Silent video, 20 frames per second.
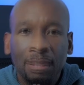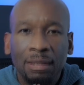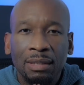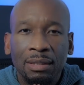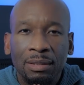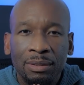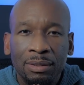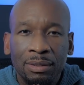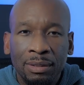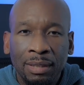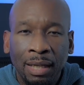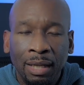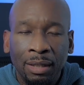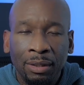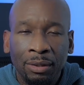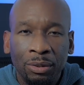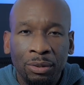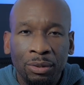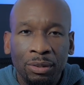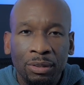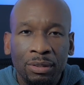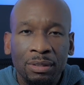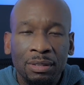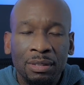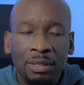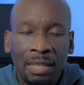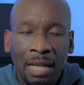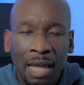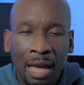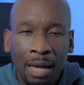the standard
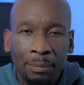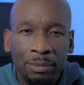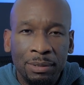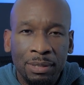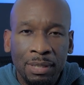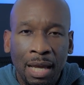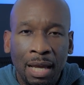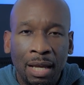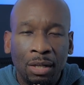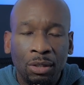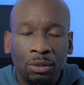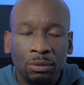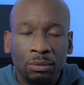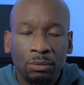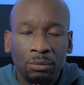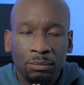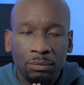slab style